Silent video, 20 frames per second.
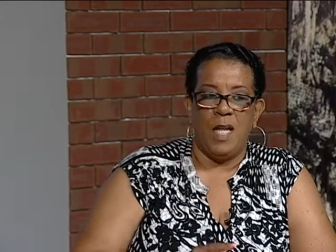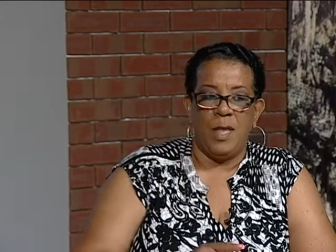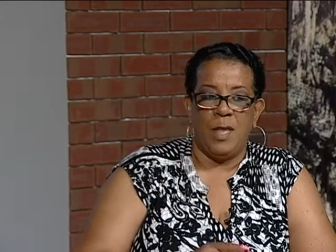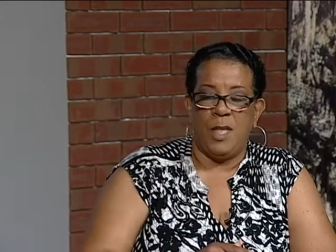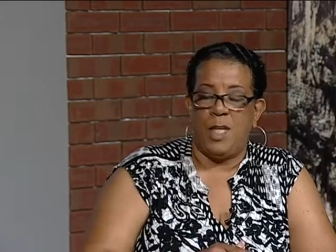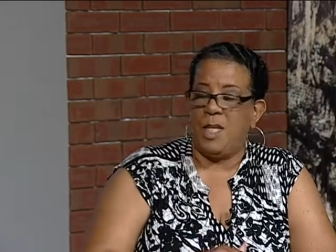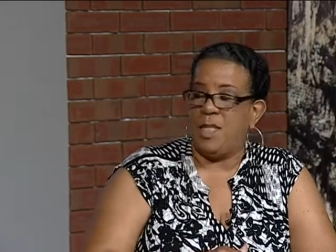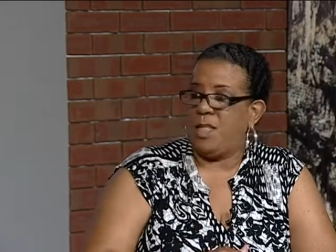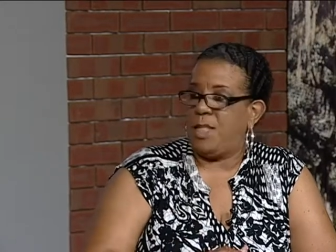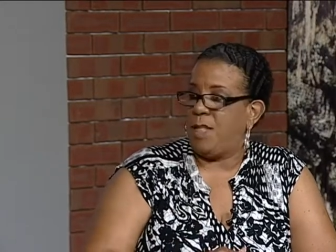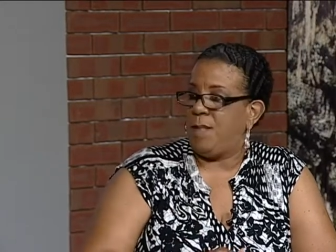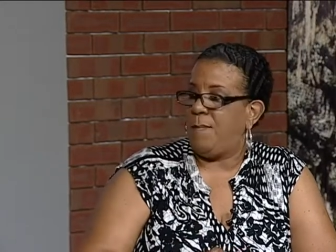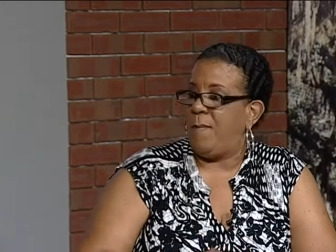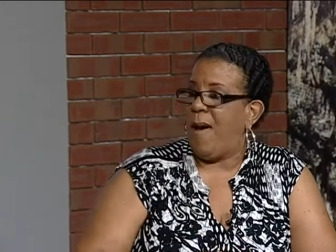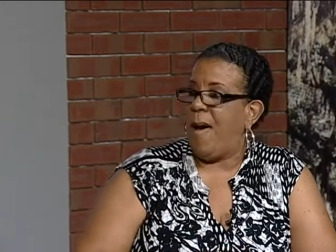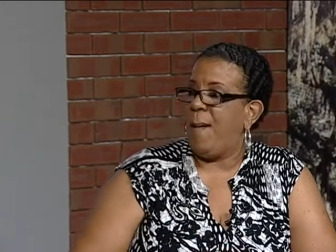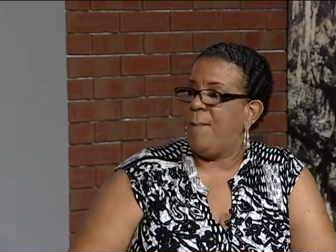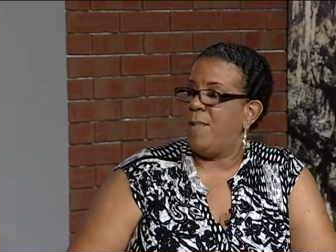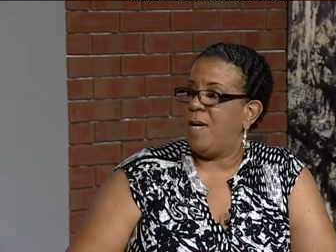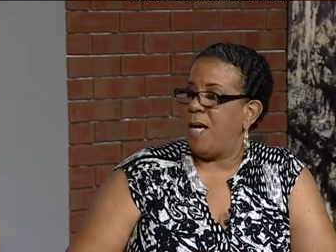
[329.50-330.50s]
this is
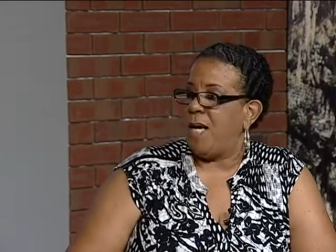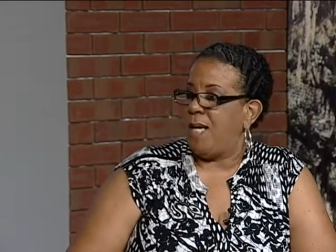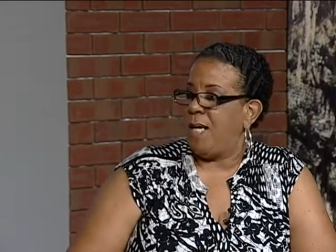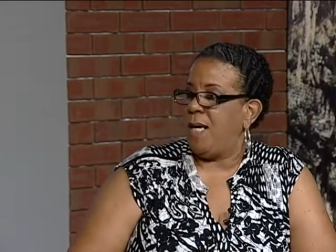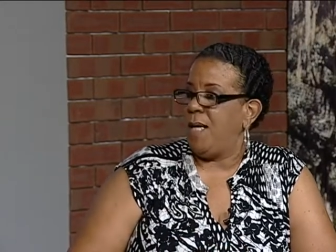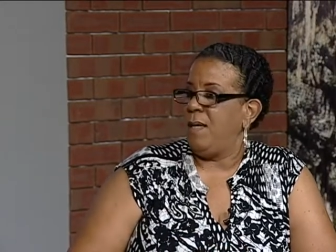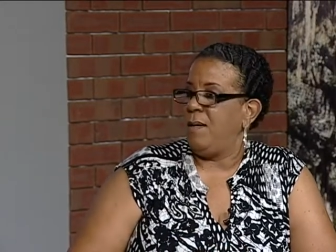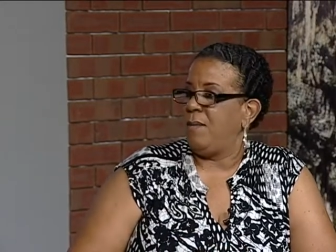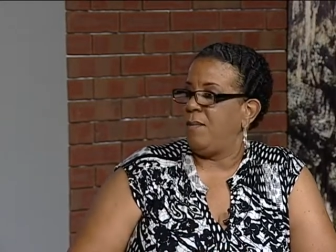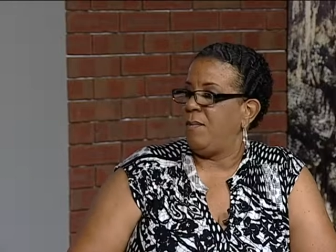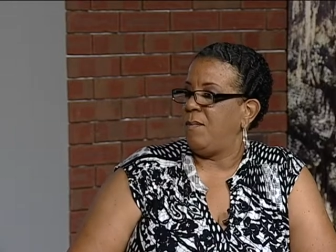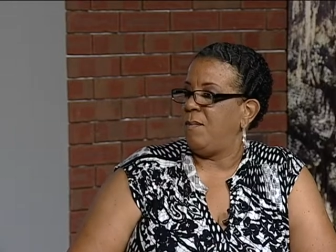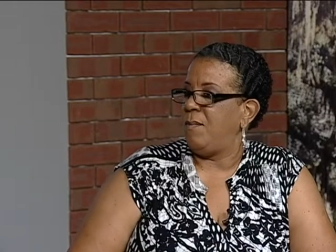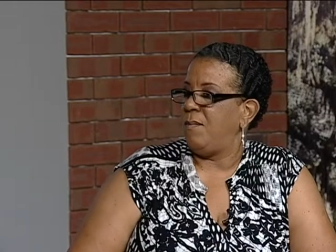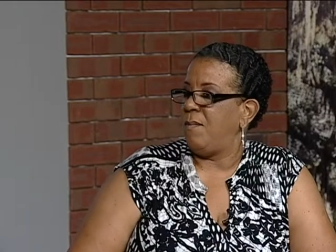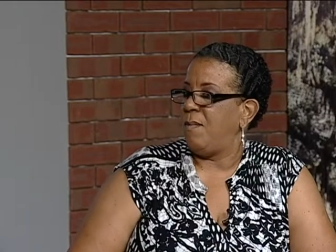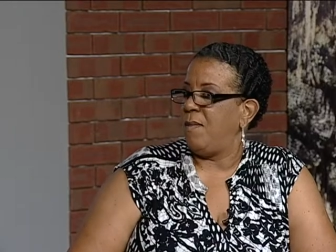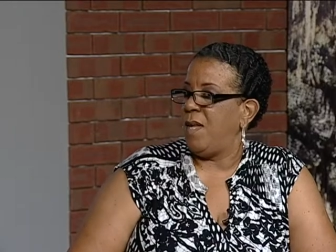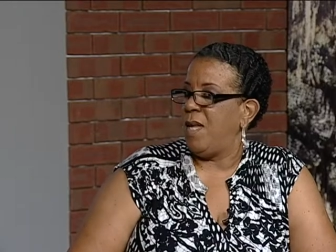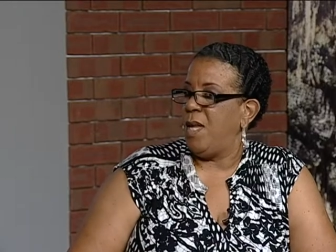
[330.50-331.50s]
my money,
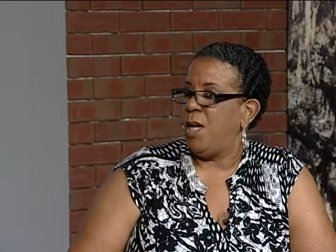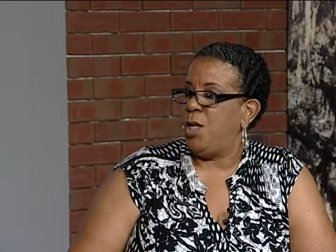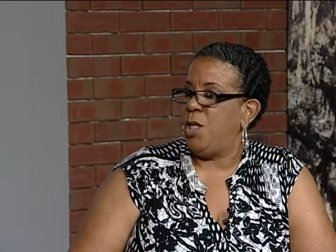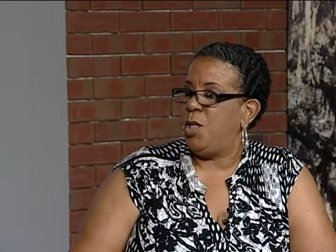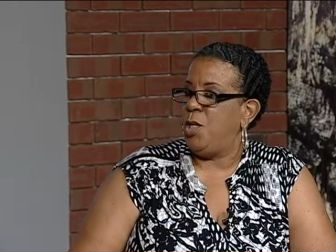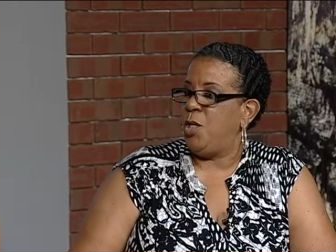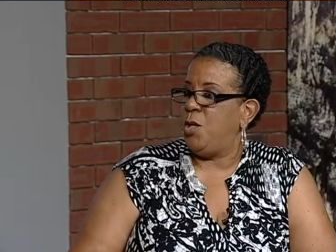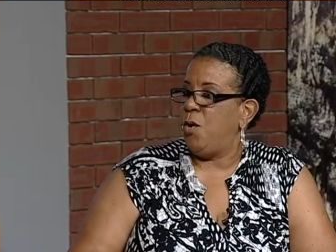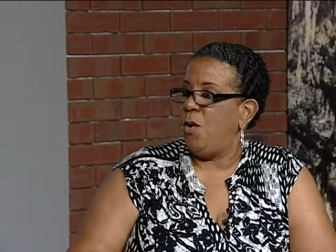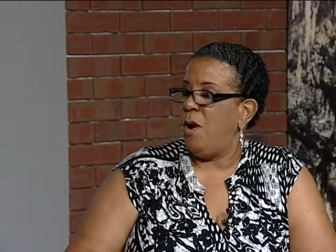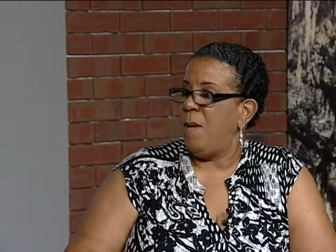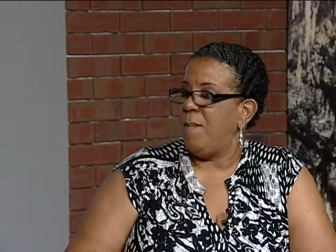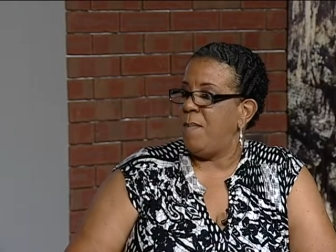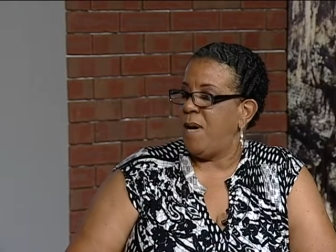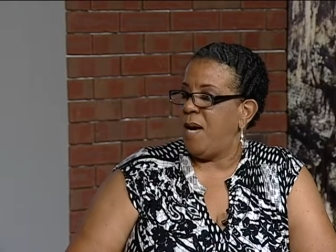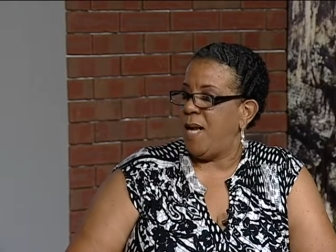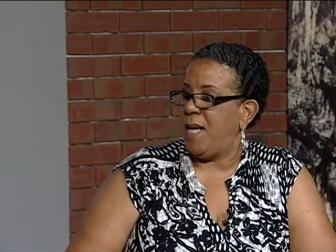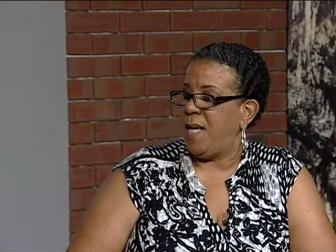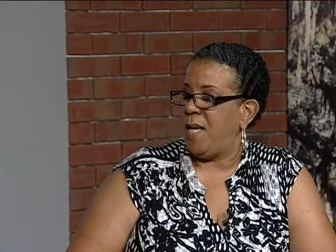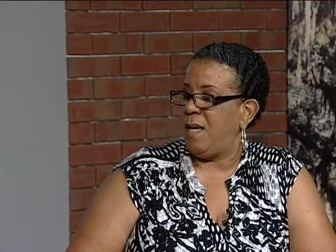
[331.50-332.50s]
mm-hmm. your
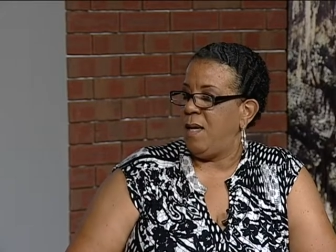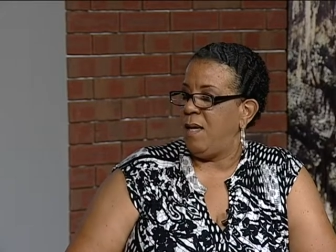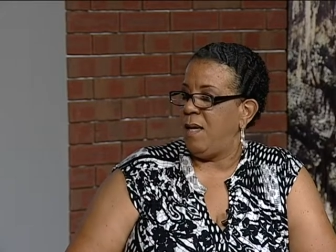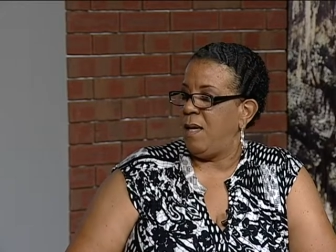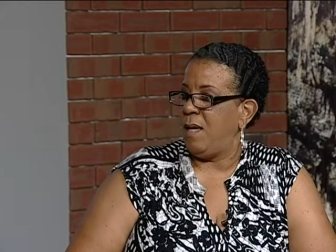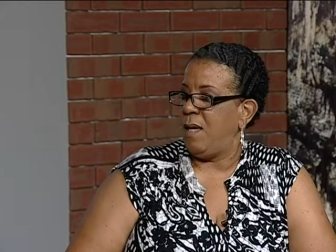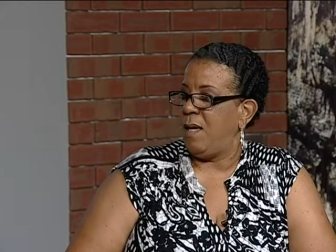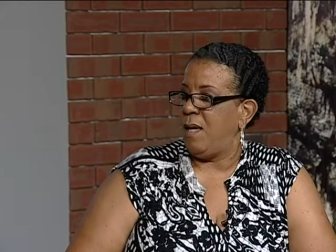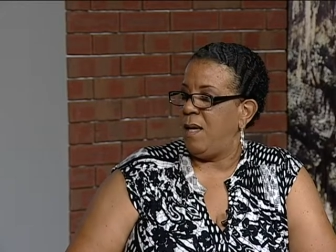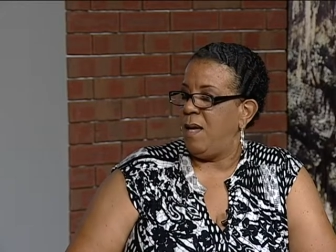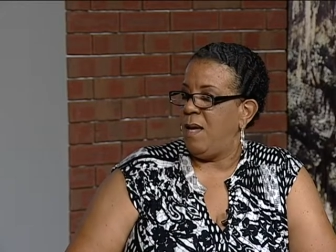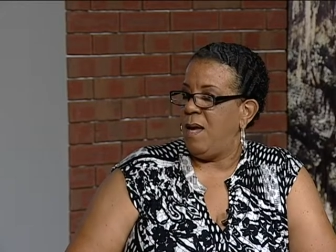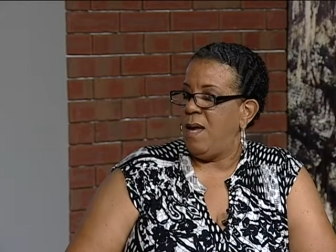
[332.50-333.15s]
money. Mm-hmm.